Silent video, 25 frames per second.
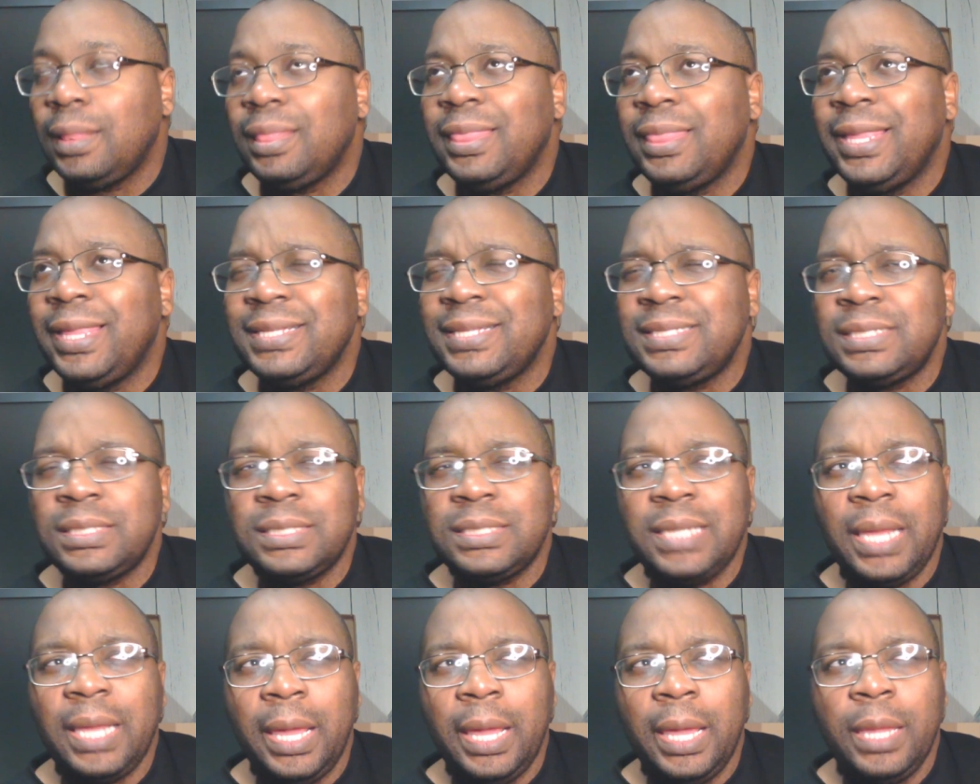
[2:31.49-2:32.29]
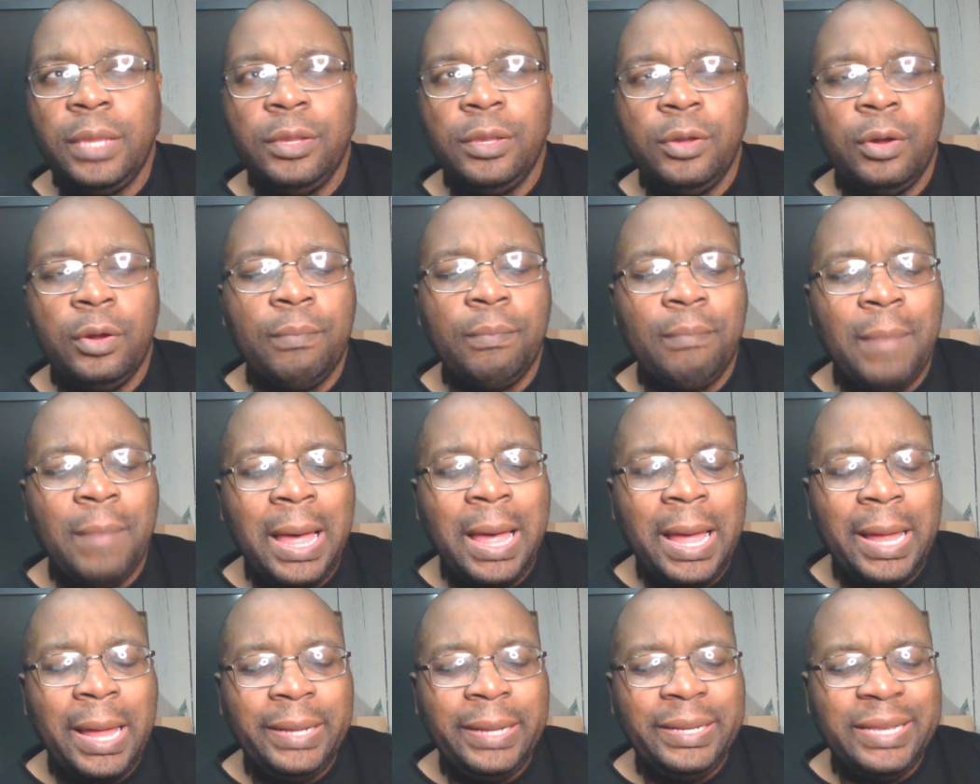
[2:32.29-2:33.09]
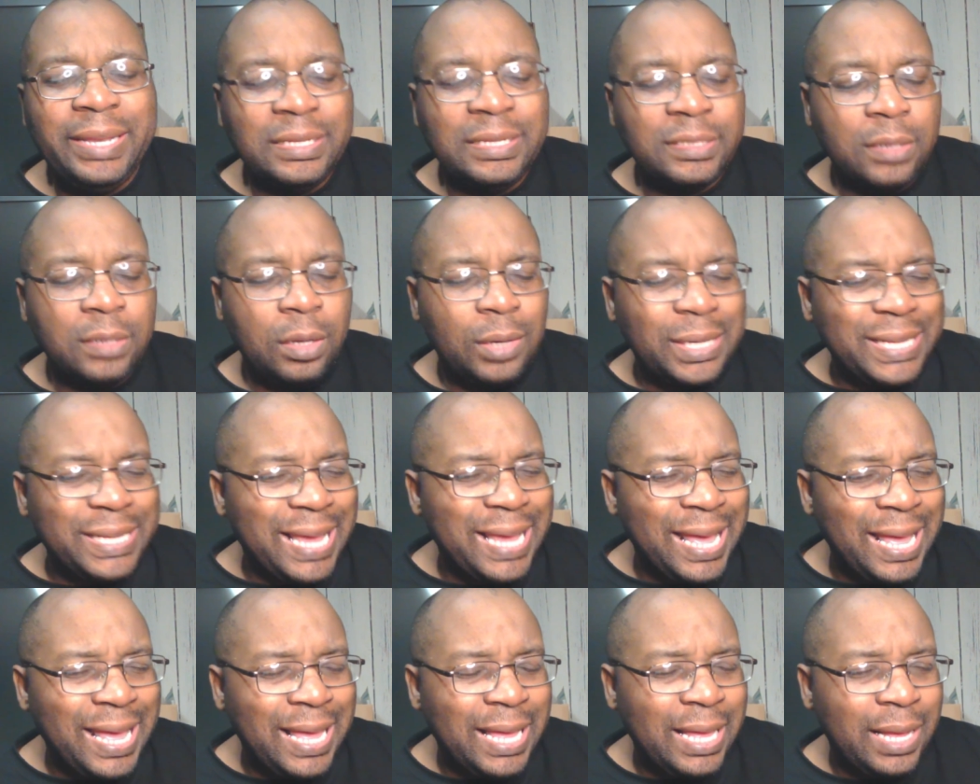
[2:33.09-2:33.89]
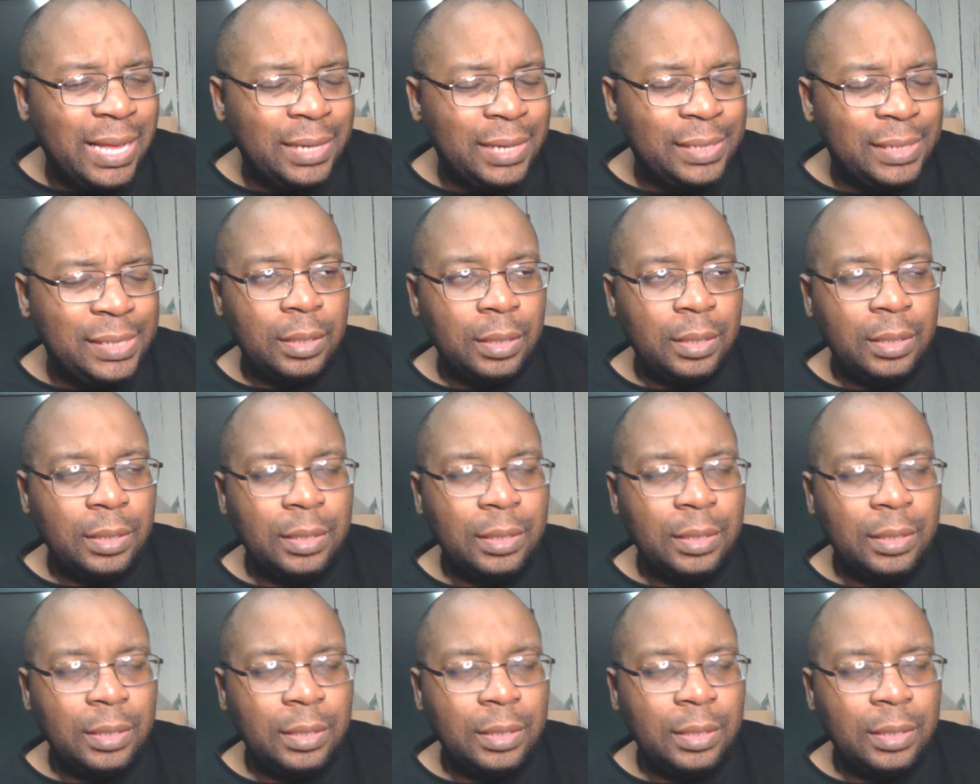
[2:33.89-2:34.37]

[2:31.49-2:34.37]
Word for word: Let's say your mind is on God.